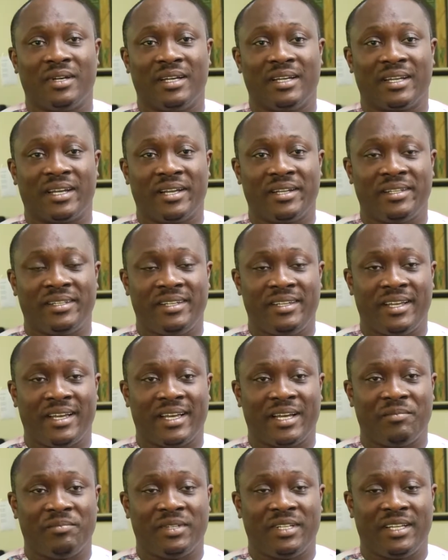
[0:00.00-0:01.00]
and currently
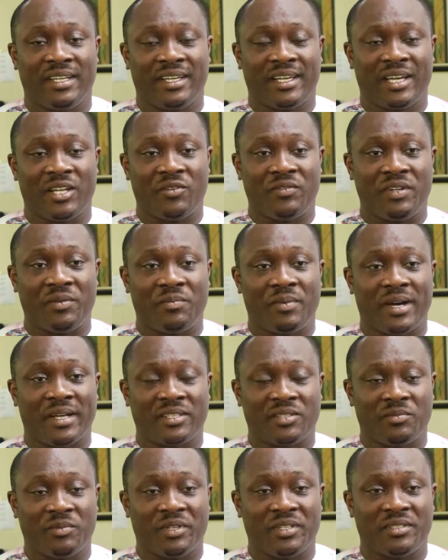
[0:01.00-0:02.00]
I am the head of
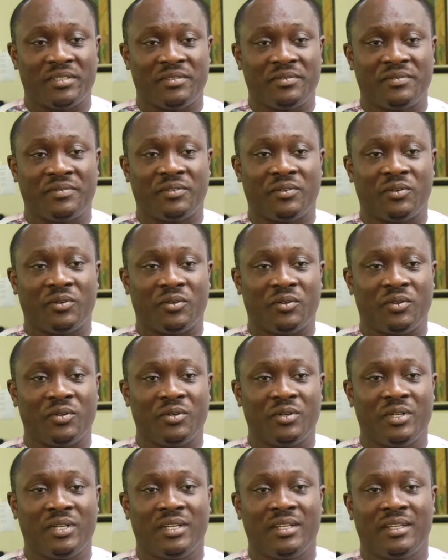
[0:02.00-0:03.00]
department for
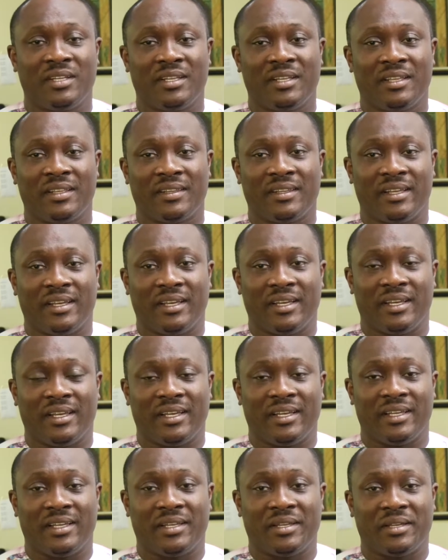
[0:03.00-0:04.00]

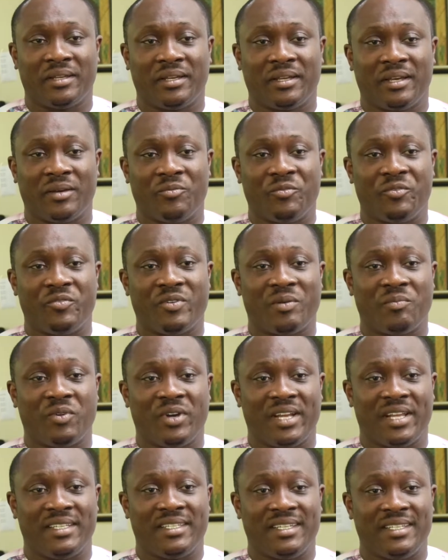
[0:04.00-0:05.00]
the uh,
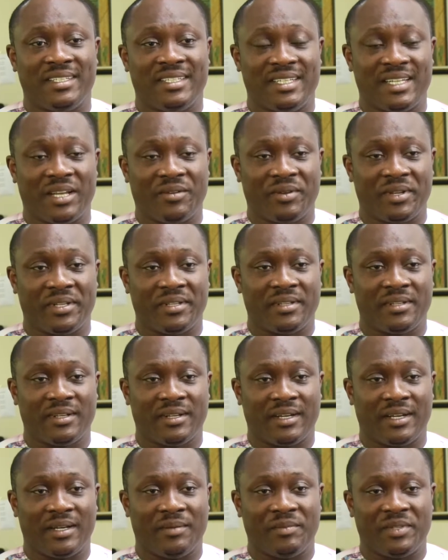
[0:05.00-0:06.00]
Renewable Energy Engineering
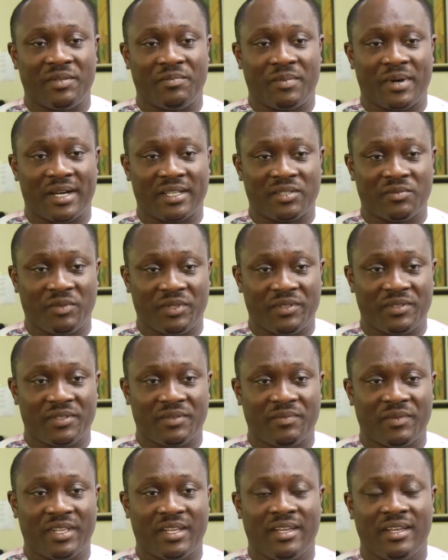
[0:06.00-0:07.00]
um,
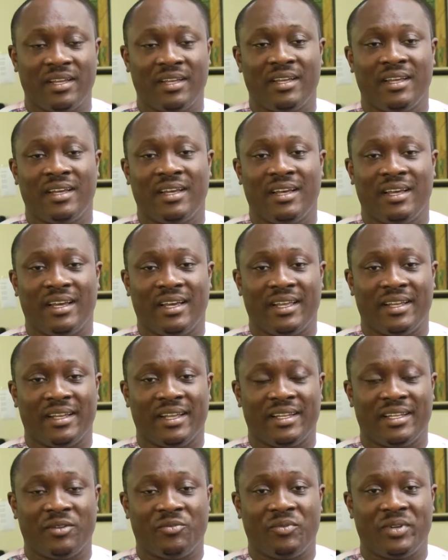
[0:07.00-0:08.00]
Department and
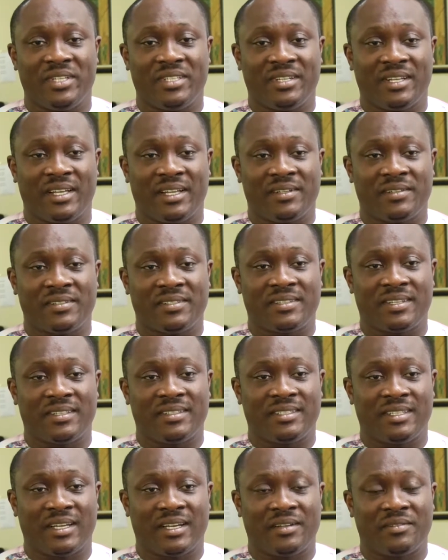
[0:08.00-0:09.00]
at the Regional
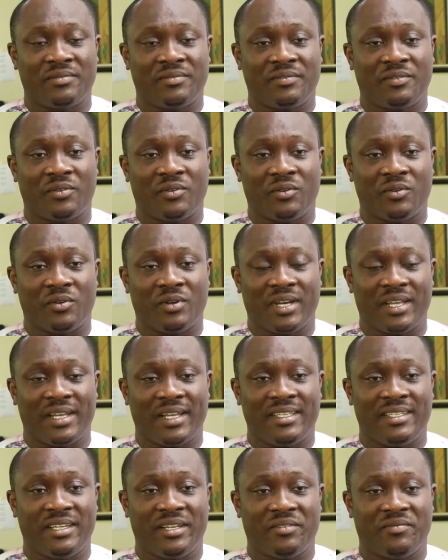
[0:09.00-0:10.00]
Center for
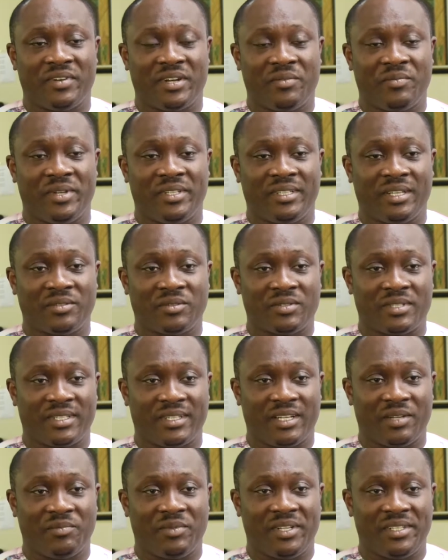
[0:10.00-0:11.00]
Energy and Environmental
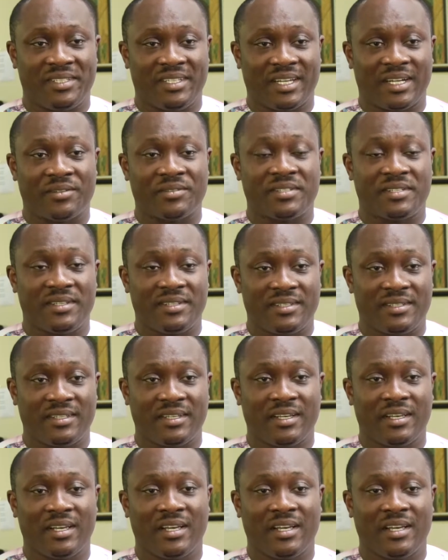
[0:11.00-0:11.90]
Sustainability, RCES.